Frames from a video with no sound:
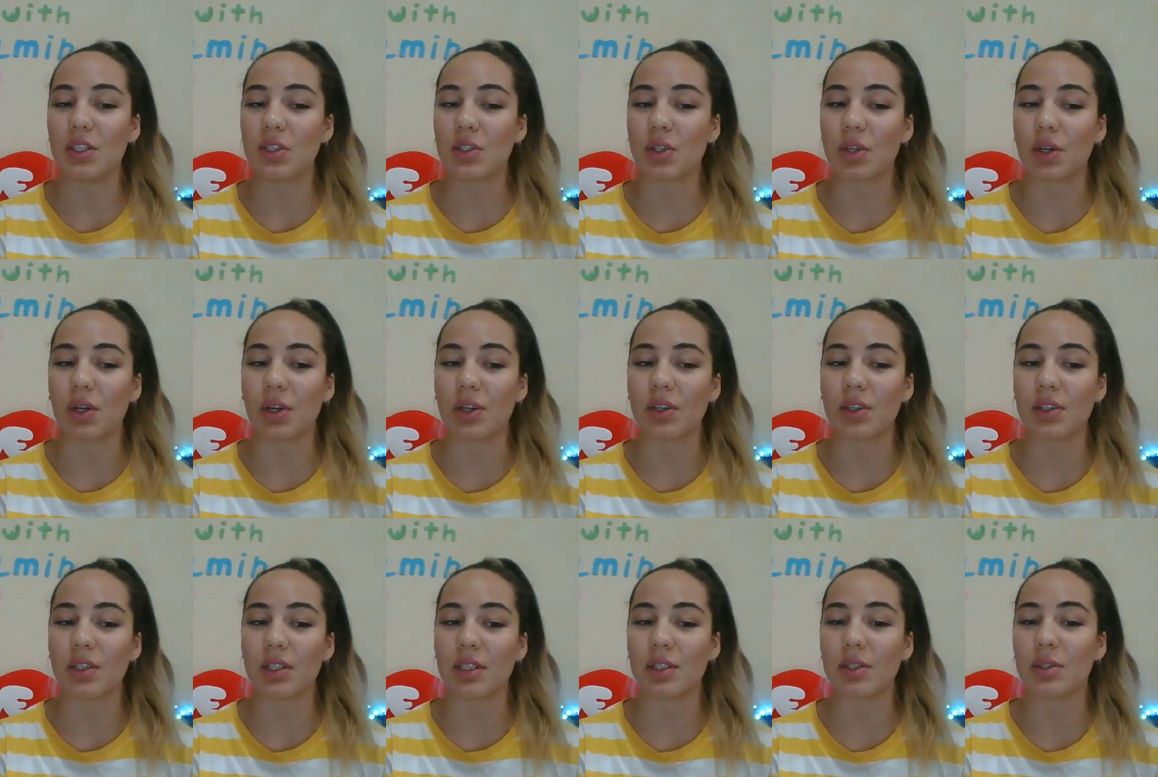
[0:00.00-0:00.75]

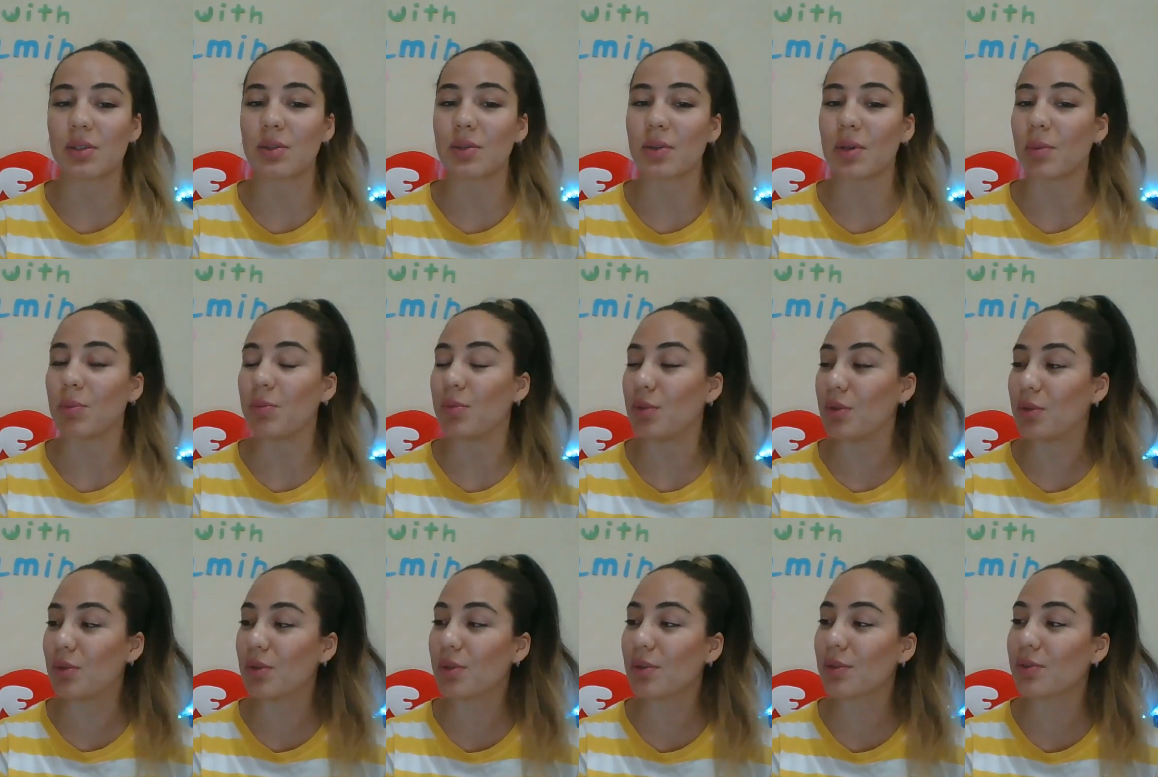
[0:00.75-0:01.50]
turned into a
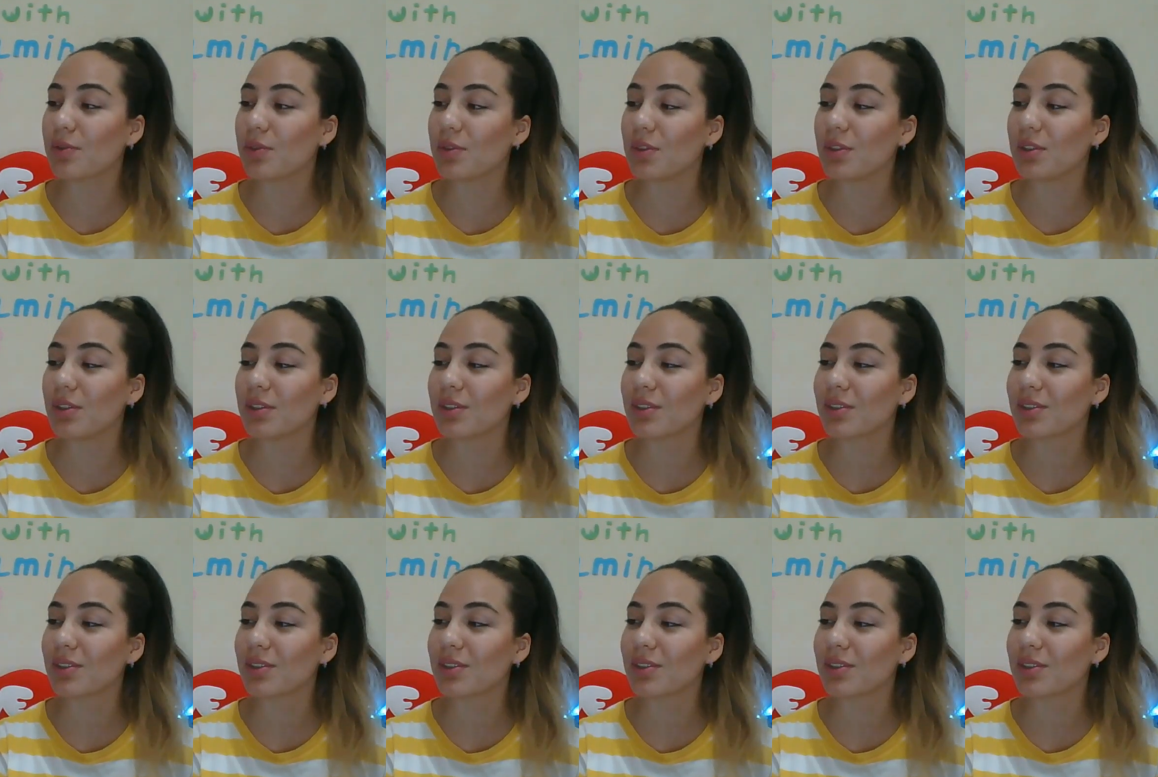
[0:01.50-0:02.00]
beautiful